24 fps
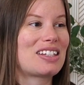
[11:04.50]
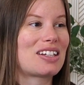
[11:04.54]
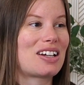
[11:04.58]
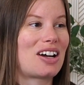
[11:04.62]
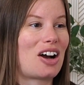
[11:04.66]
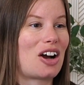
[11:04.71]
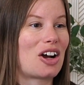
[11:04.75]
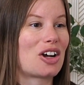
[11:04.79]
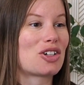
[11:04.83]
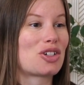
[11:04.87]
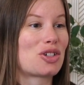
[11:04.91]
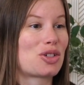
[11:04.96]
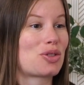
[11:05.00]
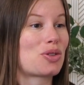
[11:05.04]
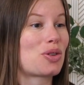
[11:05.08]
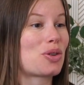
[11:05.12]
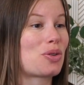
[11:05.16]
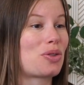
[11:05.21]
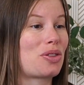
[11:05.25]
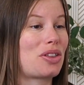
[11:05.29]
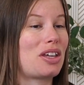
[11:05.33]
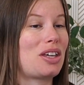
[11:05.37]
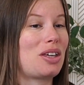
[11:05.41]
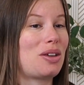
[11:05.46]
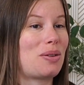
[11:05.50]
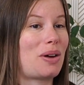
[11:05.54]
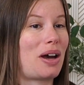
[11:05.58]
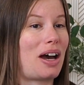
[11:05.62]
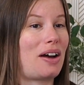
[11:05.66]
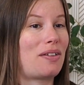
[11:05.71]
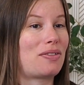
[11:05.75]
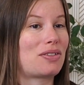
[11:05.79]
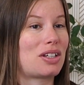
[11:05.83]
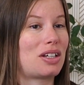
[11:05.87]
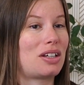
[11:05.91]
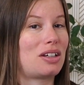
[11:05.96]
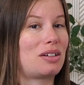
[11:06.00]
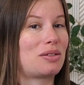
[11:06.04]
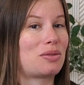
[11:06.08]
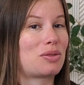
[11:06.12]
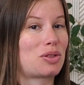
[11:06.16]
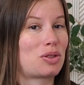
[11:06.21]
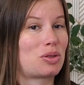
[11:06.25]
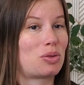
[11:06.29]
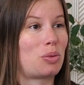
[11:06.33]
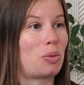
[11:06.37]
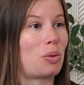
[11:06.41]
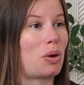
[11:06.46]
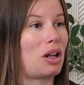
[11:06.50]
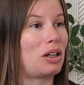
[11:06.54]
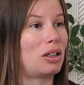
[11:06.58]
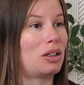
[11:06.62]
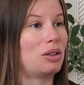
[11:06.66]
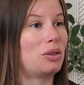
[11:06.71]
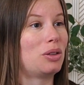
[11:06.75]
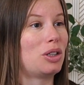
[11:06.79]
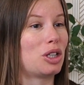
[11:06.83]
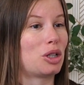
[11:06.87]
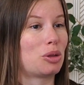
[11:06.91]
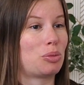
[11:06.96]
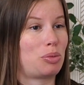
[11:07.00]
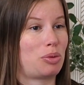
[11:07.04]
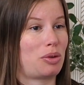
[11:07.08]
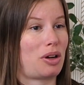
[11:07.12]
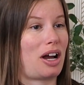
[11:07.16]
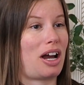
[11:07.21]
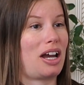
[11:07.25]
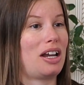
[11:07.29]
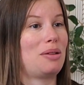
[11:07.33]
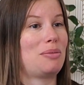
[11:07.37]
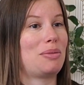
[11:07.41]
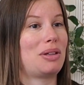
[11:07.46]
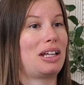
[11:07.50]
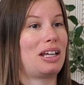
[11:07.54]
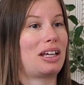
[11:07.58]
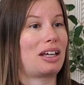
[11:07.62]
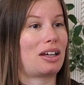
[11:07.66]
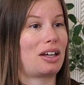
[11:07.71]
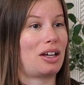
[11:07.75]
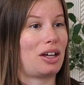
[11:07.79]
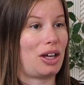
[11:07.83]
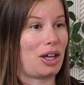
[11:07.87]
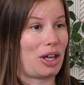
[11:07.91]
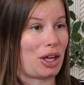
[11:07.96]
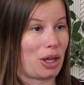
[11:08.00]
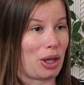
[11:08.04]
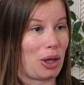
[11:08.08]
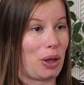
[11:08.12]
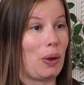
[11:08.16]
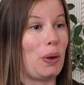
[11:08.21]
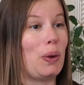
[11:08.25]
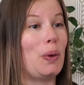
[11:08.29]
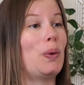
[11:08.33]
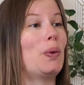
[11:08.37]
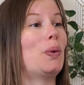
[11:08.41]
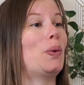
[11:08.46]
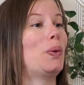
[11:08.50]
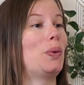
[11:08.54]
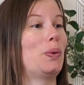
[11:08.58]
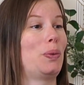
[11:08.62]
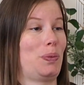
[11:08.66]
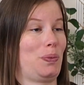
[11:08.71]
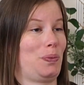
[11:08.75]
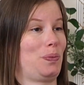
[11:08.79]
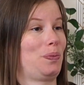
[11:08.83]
a harsh truth that you have to swallow your pride and be like, oh,